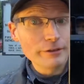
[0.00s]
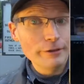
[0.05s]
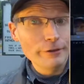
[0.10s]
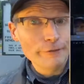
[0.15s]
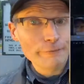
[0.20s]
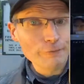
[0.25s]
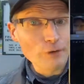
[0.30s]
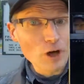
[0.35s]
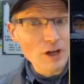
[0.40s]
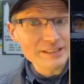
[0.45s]

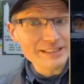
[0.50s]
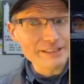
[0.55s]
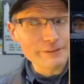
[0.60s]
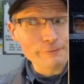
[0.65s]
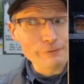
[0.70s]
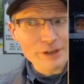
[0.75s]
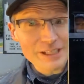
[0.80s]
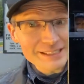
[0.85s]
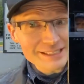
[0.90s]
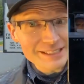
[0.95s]
Frosts
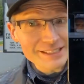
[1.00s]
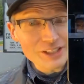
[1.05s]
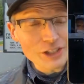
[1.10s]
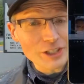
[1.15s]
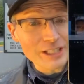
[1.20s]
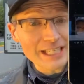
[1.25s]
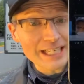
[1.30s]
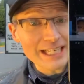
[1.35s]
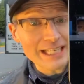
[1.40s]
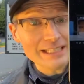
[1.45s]
and freezes
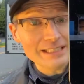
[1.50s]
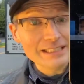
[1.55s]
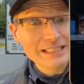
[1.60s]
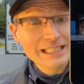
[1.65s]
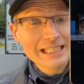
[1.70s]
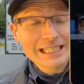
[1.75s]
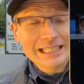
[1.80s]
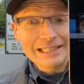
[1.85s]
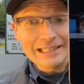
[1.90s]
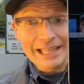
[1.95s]
are getting
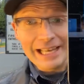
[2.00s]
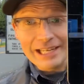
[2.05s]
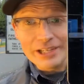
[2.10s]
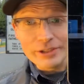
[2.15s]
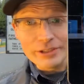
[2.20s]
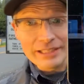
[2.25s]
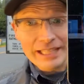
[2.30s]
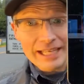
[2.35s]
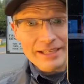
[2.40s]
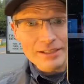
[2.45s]
later
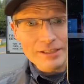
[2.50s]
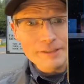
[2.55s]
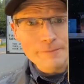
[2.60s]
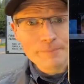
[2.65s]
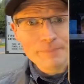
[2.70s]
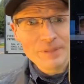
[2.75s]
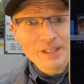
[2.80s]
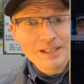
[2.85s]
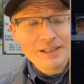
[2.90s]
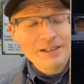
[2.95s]
and later.
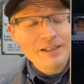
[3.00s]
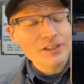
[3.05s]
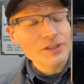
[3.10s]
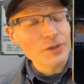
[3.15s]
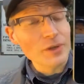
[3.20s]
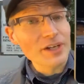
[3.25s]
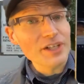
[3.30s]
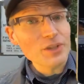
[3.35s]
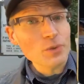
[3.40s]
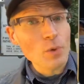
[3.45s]

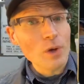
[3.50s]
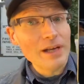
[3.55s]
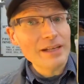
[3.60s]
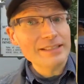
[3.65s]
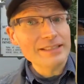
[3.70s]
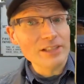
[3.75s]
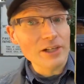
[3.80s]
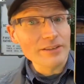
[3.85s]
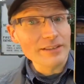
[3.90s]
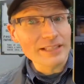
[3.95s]
So I just wanted
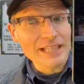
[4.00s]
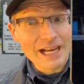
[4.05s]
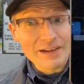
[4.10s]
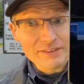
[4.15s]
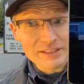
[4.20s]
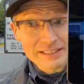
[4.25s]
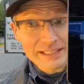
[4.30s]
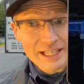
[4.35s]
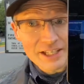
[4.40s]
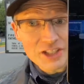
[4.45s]
to start the
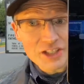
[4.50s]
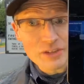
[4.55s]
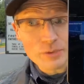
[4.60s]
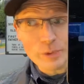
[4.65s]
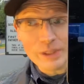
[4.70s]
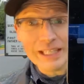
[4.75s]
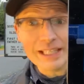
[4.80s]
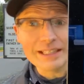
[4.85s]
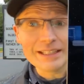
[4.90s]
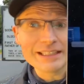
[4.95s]
conversation.
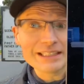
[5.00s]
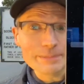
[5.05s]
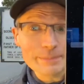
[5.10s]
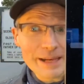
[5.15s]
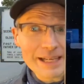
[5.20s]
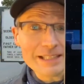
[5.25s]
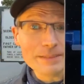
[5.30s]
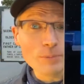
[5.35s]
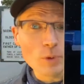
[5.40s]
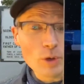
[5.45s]
We can
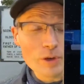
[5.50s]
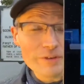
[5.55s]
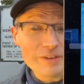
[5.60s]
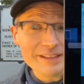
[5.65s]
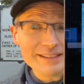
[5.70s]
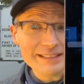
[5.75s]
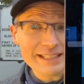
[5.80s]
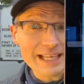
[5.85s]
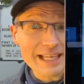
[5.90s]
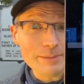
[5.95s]
expect more of
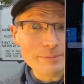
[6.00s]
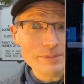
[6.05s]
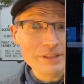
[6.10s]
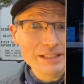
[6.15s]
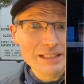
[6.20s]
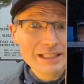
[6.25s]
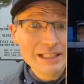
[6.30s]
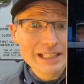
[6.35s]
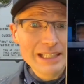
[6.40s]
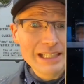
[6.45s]
the same
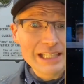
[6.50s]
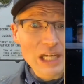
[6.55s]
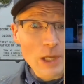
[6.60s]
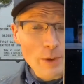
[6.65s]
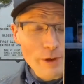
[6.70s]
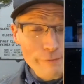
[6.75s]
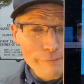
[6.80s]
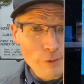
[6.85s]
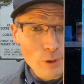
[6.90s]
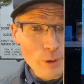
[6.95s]

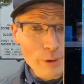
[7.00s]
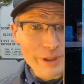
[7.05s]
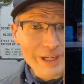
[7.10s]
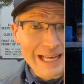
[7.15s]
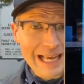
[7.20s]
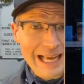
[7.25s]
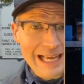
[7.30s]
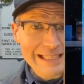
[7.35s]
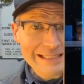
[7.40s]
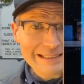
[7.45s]
going forward
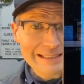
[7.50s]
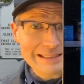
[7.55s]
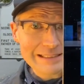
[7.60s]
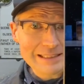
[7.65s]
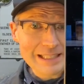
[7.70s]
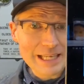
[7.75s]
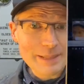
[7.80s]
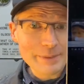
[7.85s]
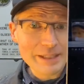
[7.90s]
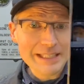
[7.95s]
as the climate